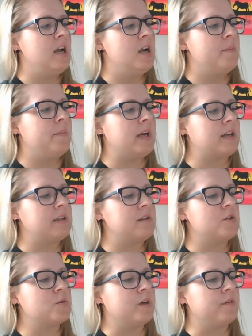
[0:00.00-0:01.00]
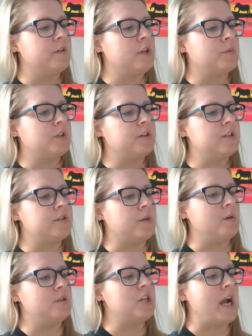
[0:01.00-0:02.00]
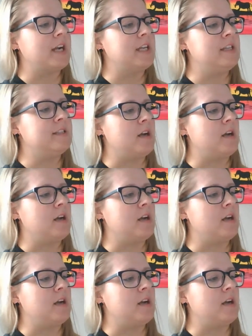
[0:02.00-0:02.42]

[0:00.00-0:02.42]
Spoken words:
Back at the door, Philip cleared his throat. "Jack," he